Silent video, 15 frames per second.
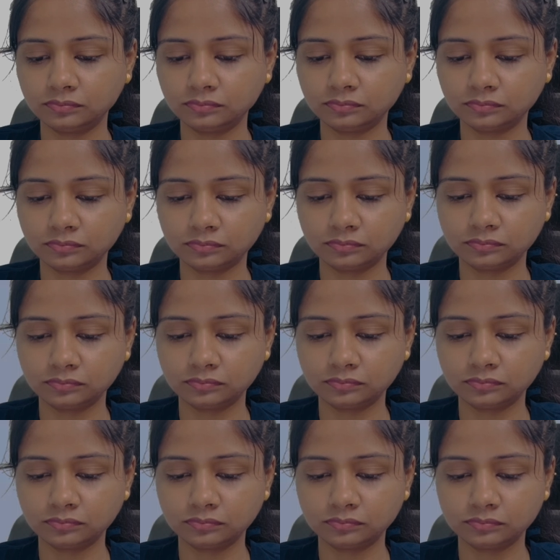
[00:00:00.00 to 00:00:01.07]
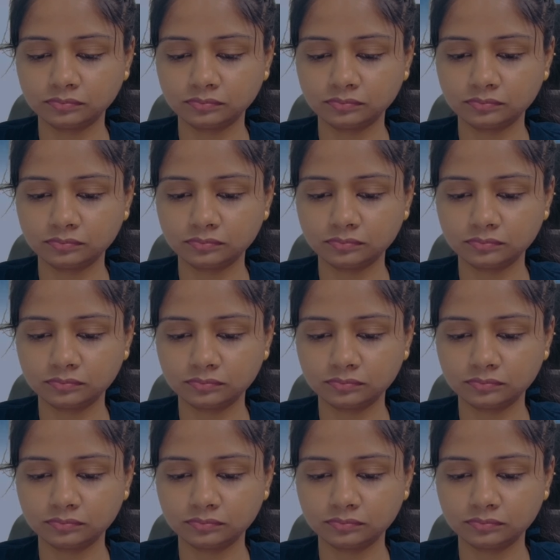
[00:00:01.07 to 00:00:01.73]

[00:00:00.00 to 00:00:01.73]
(silence)